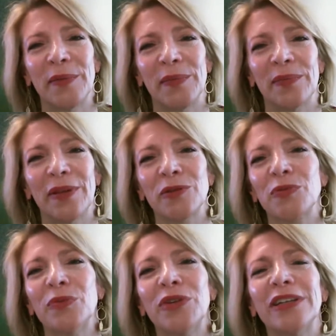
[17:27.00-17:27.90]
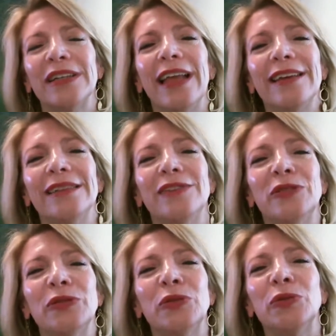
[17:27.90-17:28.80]
Because when we're connected to
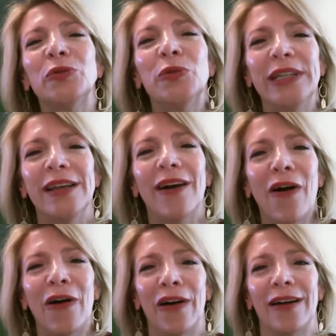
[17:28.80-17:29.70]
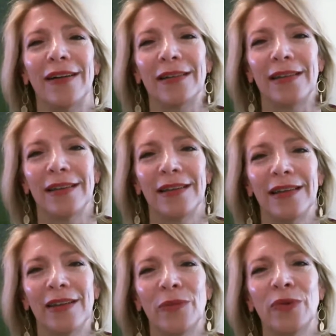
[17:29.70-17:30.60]
who we are,
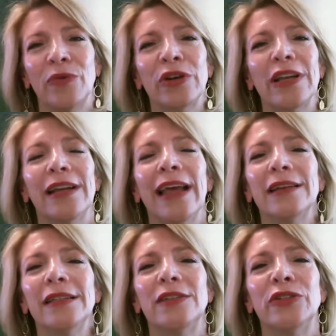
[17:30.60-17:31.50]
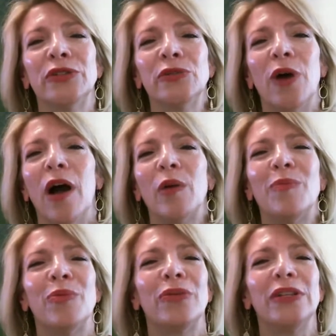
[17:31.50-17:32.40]
when we're connected to our
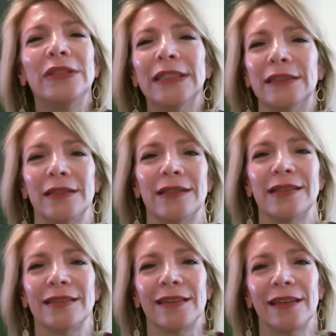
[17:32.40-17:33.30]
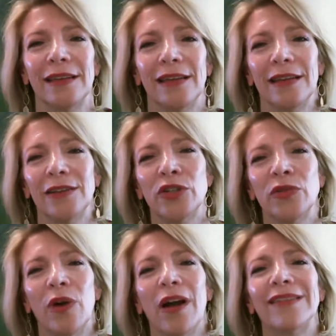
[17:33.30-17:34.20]
brilliance,
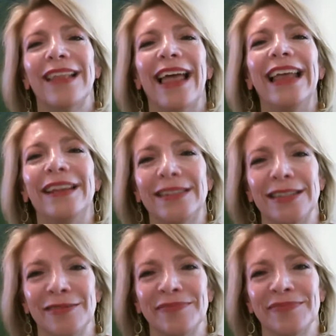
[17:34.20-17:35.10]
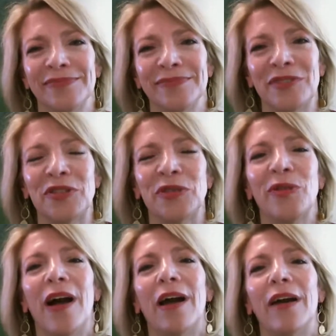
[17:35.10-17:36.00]
to our light, to
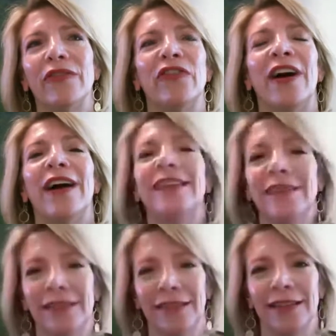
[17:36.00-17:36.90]
our fun,